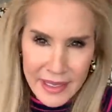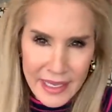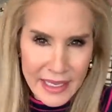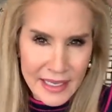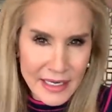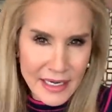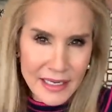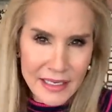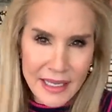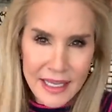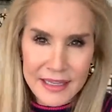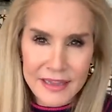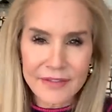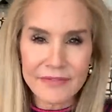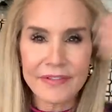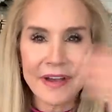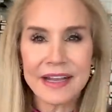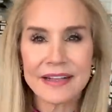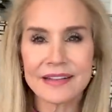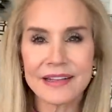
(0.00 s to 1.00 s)
And I like the
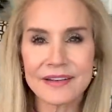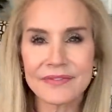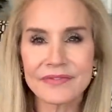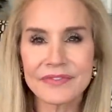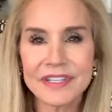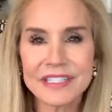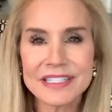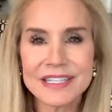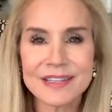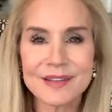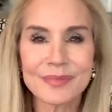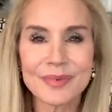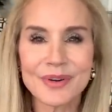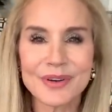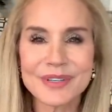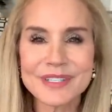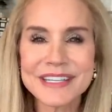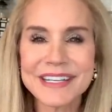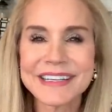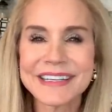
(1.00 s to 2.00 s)
fact that it fits in the
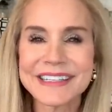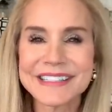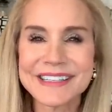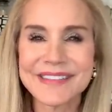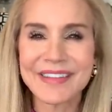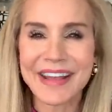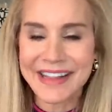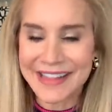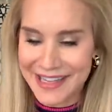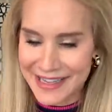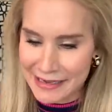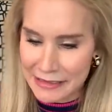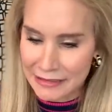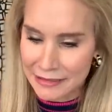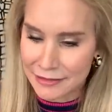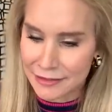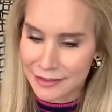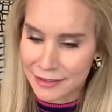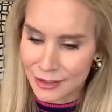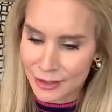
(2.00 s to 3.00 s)
purse is the main thing.
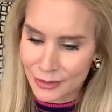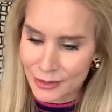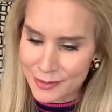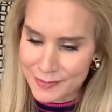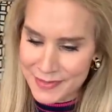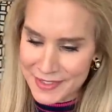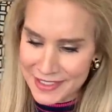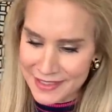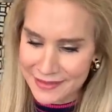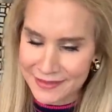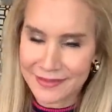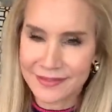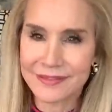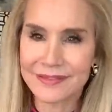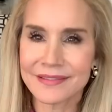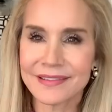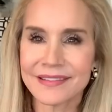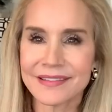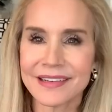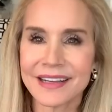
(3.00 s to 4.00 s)
Whoops,
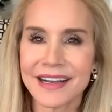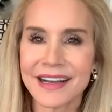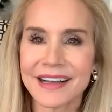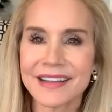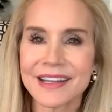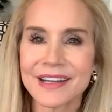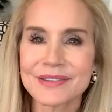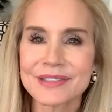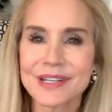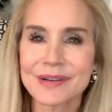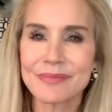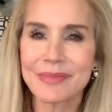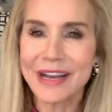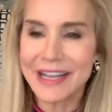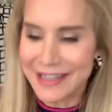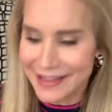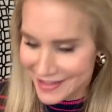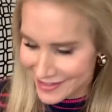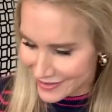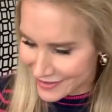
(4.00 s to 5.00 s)
I was gonna
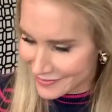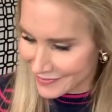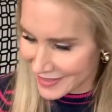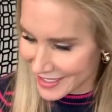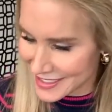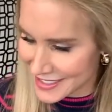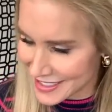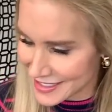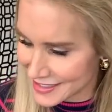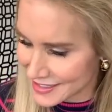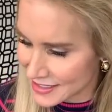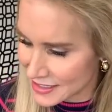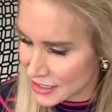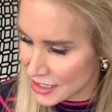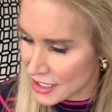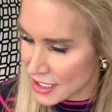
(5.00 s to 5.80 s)
break it there, I didn't.